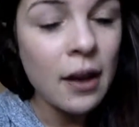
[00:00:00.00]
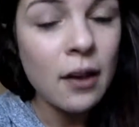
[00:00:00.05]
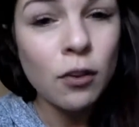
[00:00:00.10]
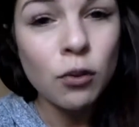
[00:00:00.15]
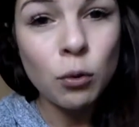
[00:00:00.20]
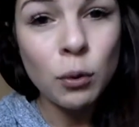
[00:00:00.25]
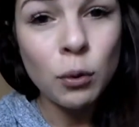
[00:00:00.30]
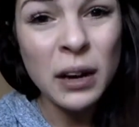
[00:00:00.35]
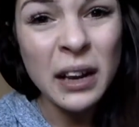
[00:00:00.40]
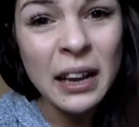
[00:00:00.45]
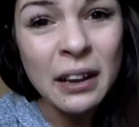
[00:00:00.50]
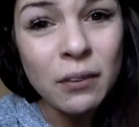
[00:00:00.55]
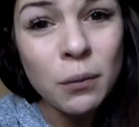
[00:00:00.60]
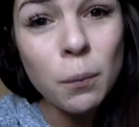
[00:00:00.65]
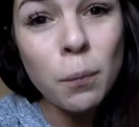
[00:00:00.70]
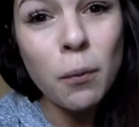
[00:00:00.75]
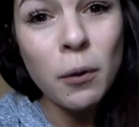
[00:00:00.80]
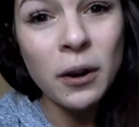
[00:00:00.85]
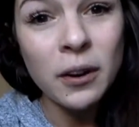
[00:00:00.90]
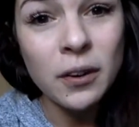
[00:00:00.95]
So it is
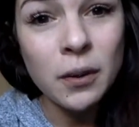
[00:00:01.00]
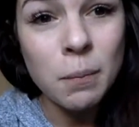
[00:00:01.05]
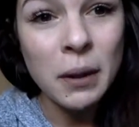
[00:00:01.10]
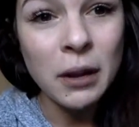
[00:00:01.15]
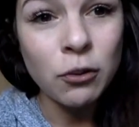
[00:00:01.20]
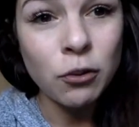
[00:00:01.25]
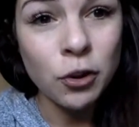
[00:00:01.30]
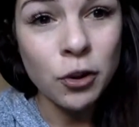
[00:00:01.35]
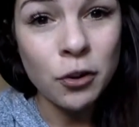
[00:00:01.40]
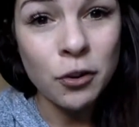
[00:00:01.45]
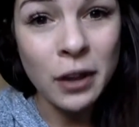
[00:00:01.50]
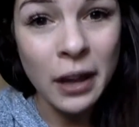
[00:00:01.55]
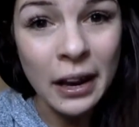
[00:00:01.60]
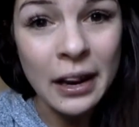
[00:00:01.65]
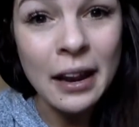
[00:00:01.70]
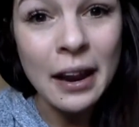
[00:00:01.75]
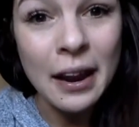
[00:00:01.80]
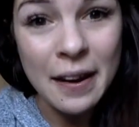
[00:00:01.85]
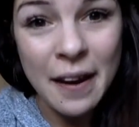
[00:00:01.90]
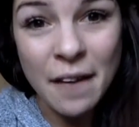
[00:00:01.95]
important to make sure you're
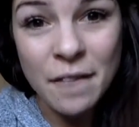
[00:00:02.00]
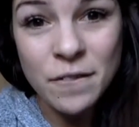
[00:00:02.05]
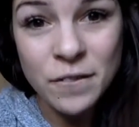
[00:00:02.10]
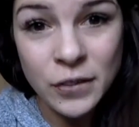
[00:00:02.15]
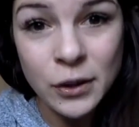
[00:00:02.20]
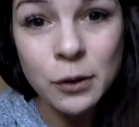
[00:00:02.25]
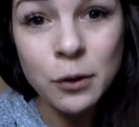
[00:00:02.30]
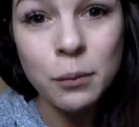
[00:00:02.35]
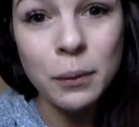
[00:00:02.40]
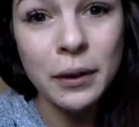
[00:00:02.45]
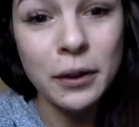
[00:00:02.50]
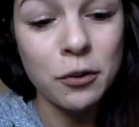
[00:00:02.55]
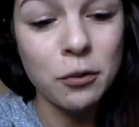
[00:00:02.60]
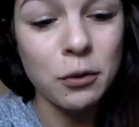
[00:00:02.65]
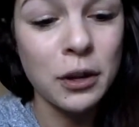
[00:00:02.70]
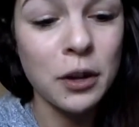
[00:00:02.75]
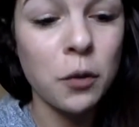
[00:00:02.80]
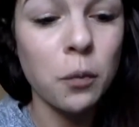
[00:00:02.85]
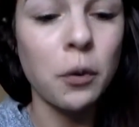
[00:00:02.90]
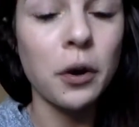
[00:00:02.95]
getting enough food while you're
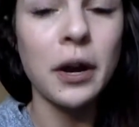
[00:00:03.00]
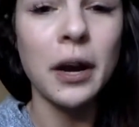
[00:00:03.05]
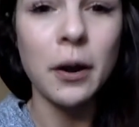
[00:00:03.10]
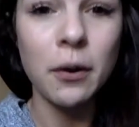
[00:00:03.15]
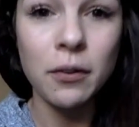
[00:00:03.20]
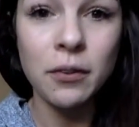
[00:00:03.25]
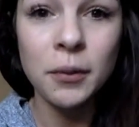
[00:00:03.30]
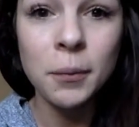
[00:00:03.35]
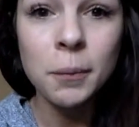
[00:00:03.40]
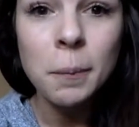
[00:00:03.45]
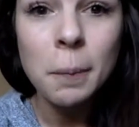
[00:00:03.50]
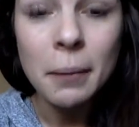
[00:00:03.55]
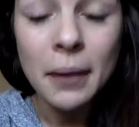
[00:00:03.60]
doing your workouts.